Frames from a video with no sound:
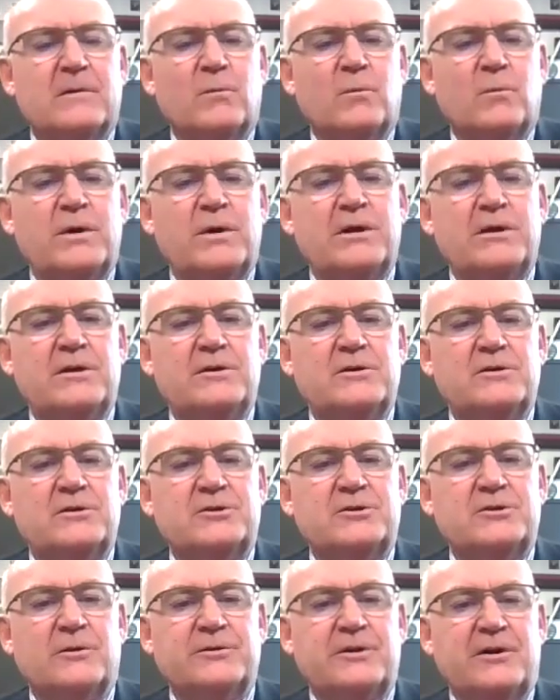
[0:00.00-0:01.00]
We
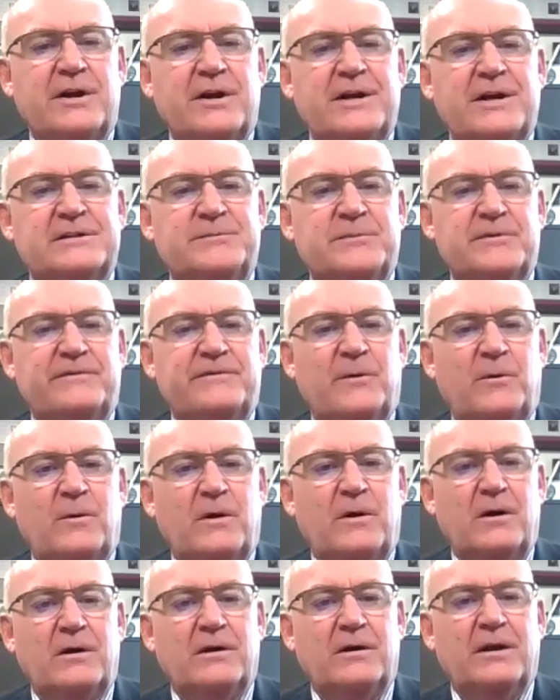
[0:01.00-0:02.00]
showed their hands
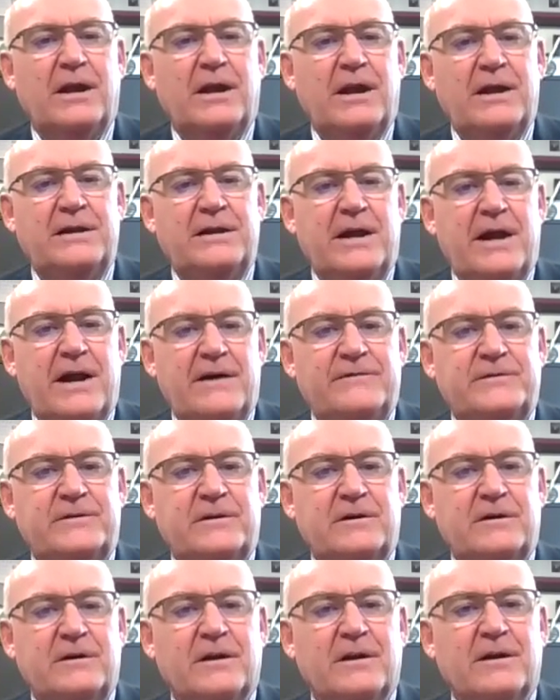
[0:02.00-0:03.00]
before and
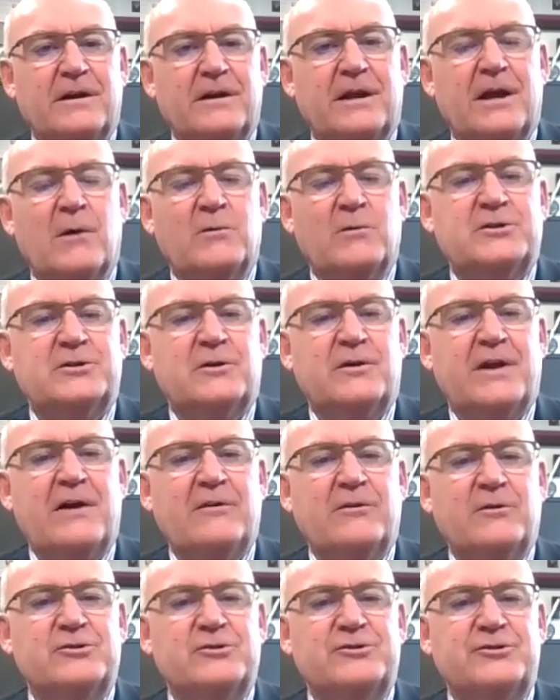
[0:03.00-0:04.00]
after, and we showed how
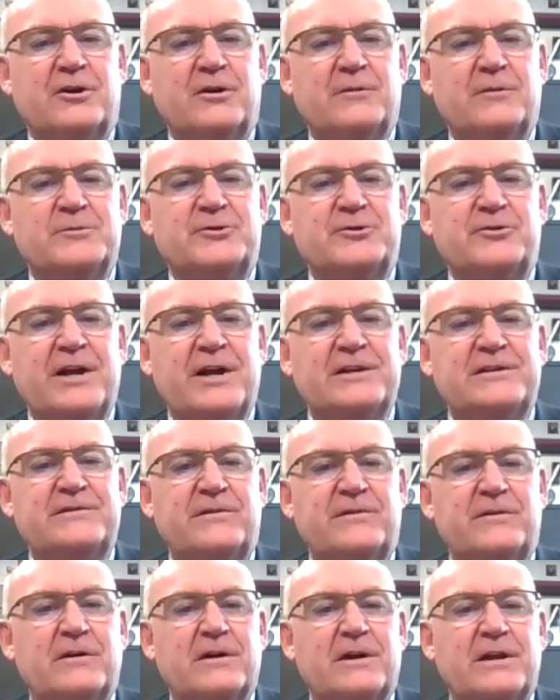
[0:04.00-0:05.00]
those germs
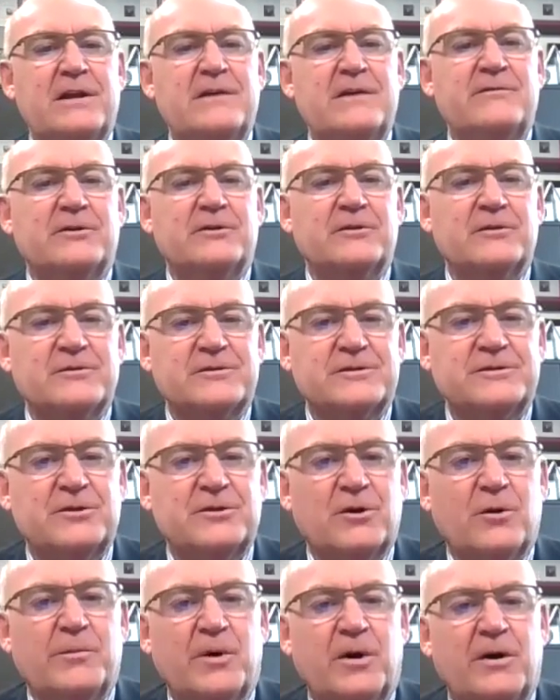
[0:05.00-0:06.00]
transferred even on those
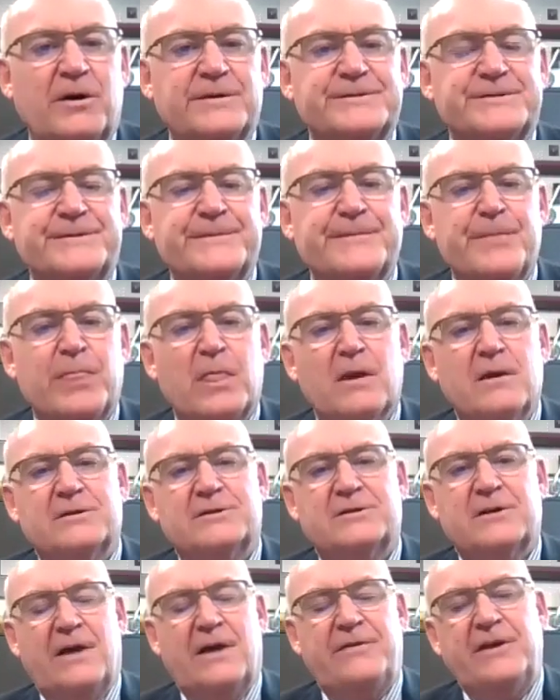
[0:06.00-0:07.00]
snowballs.
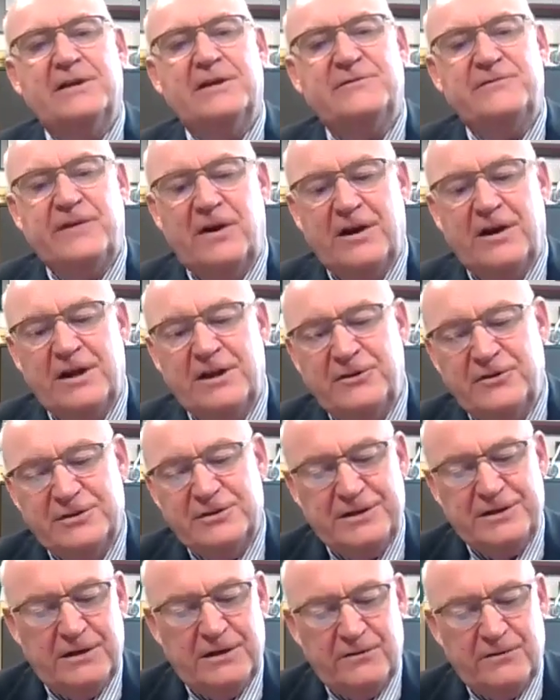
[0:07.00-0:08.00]
So I think it's very
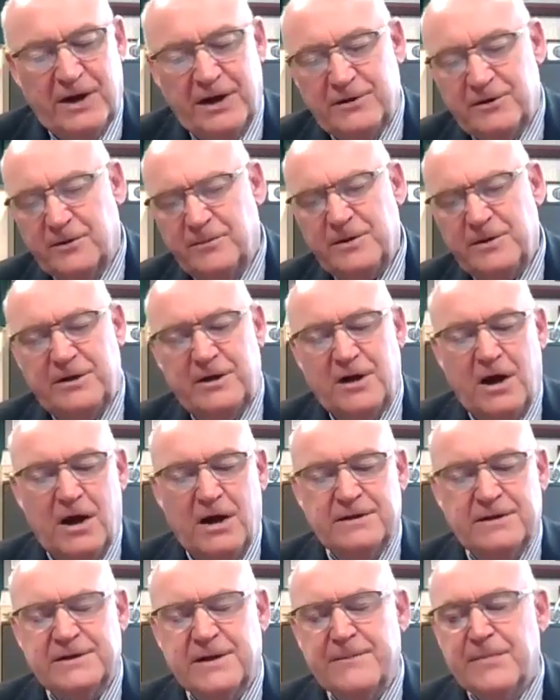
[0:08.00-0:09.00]
interesting, Randall,
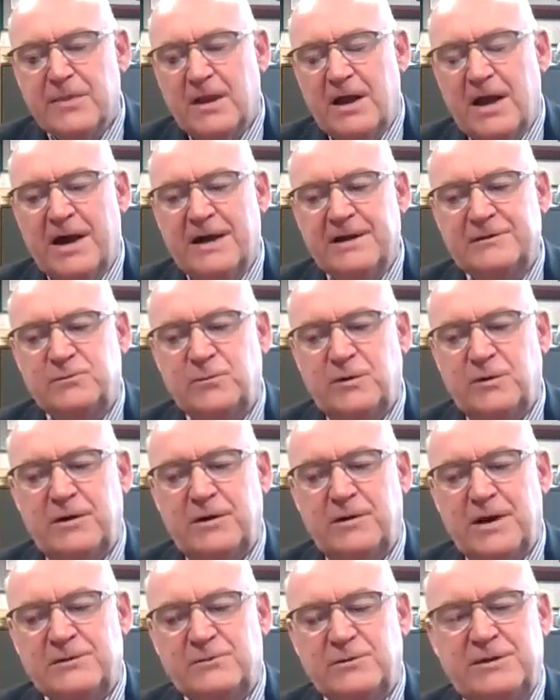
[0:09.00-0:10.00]
because as
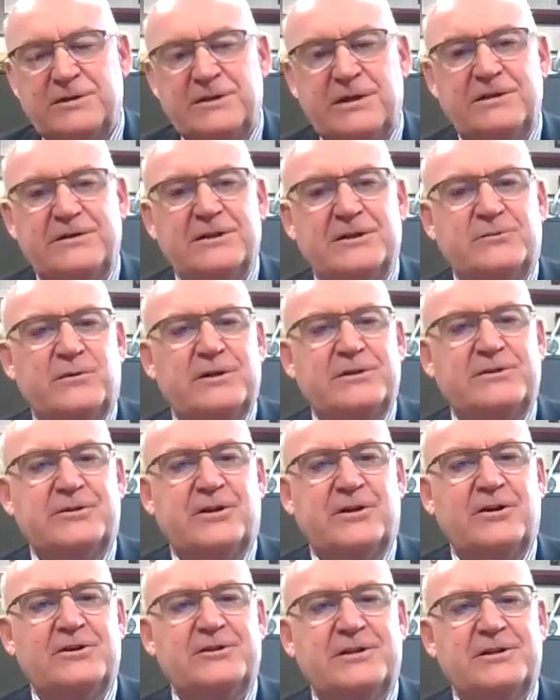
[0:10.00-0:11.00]
we did this
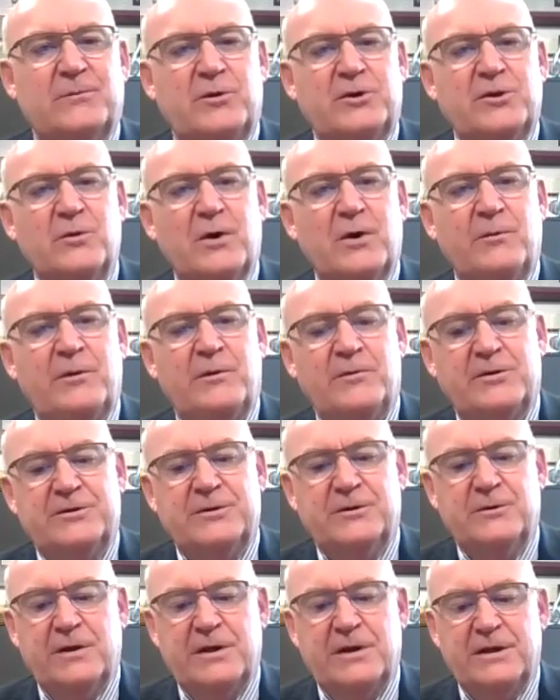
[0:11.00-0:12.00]
research and we knew what we were
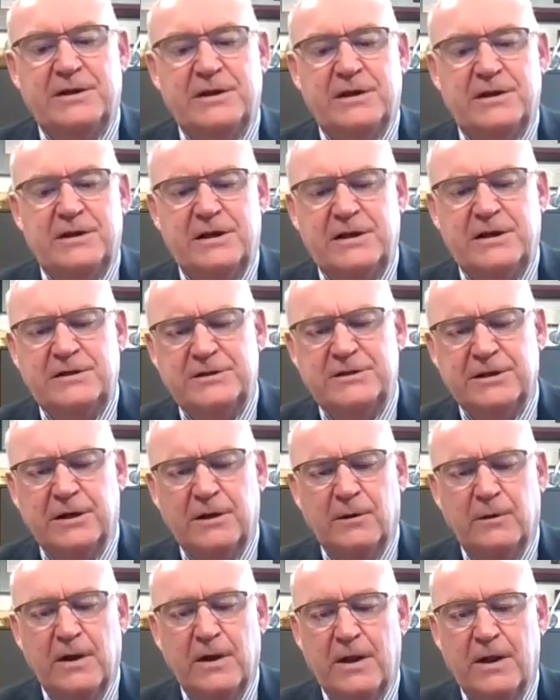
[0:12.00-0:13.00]
doing and getting
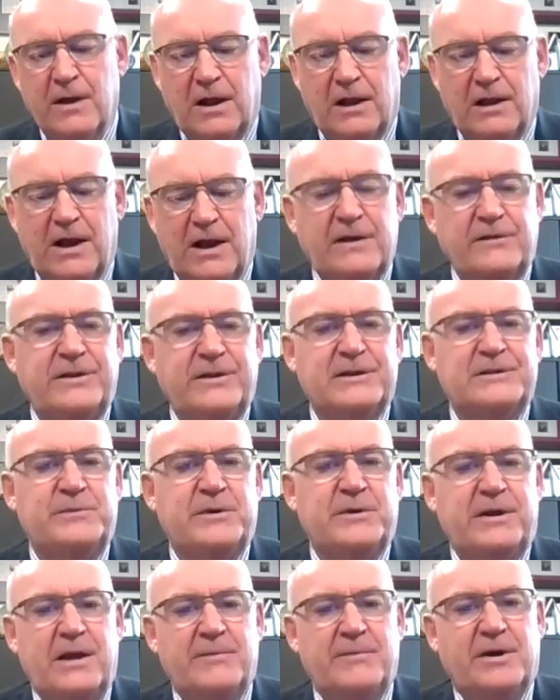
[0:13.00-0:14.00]
into, a lot of things
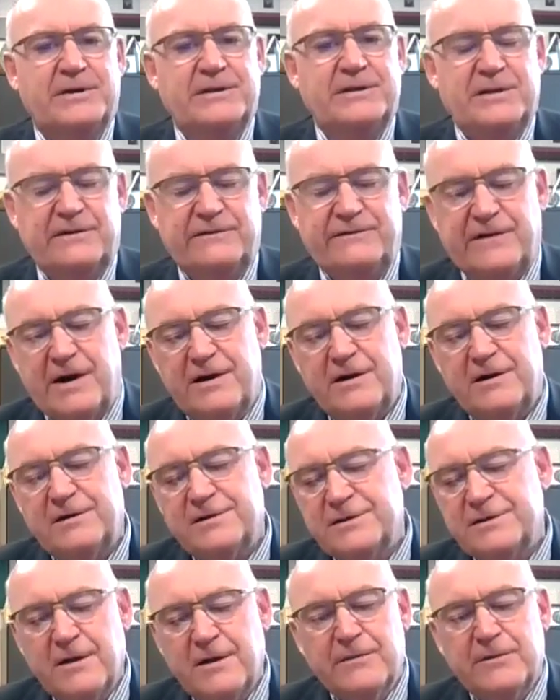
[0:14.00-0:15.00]
became
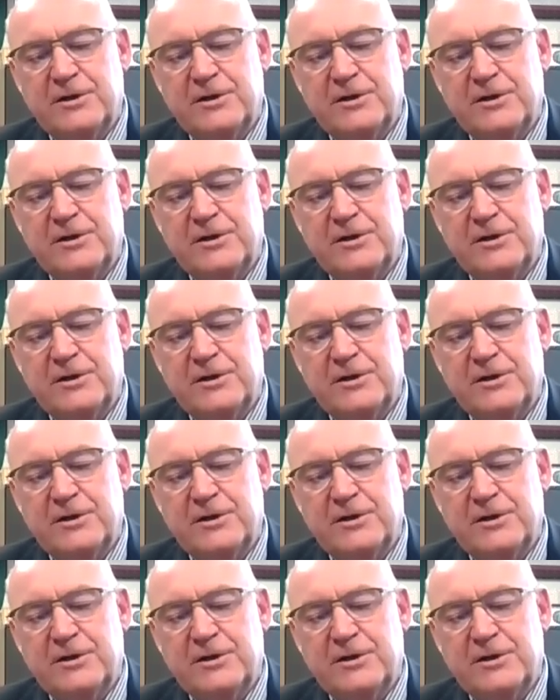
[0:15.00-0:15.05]
identifiers.